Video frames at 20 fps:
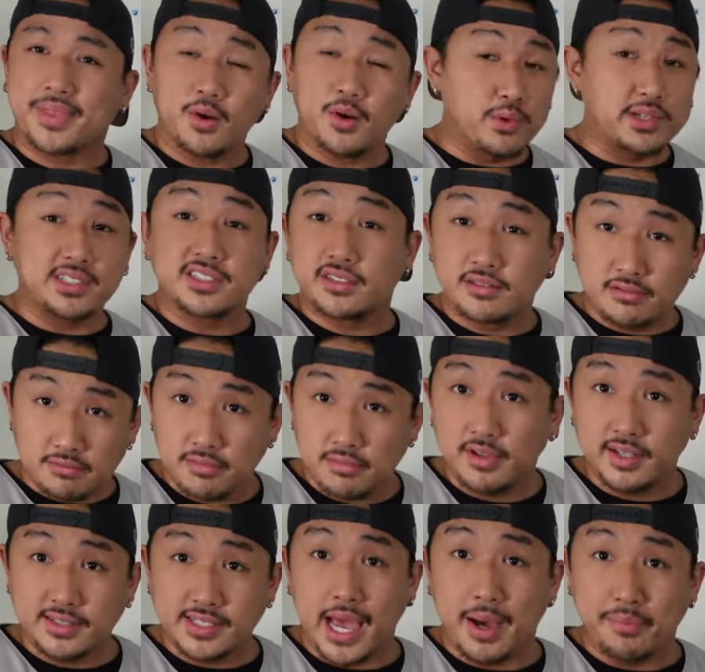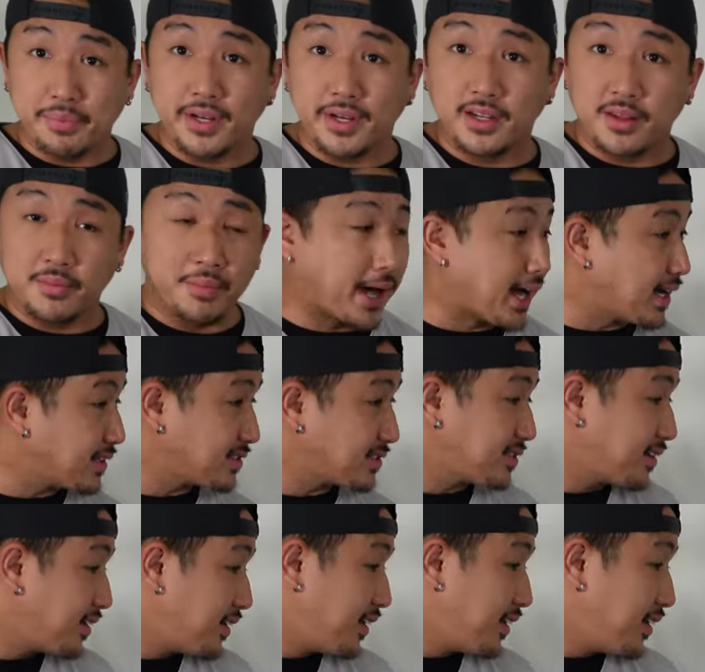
Which has happened in the past.